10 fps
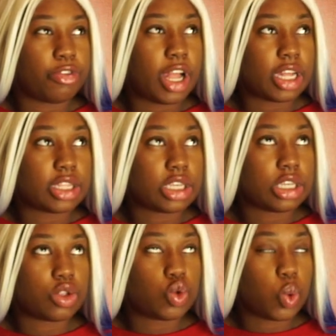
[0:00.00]
I
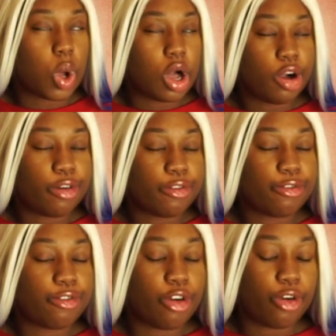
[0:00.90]
think 12
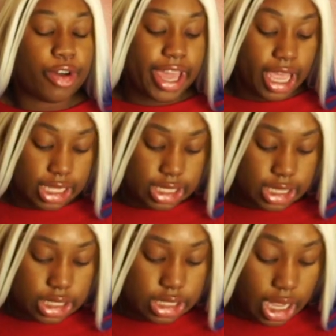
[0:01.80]
for
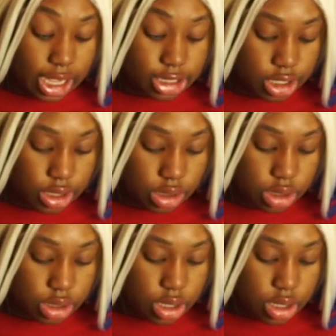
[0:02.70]
$18,